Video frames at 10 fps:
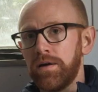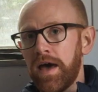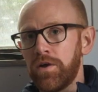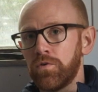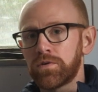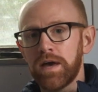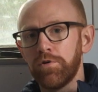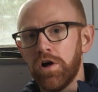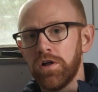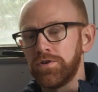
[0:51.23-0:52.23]
at Old
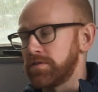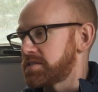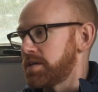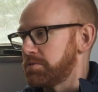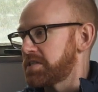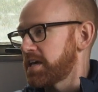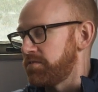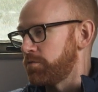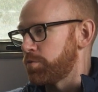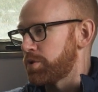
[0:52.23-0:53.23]
Kebble Hall during this Double Take
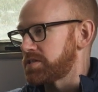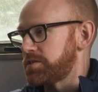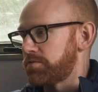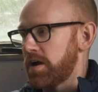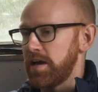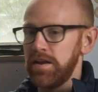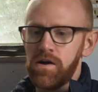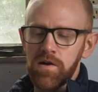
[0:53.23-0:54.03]
event with President Ryan.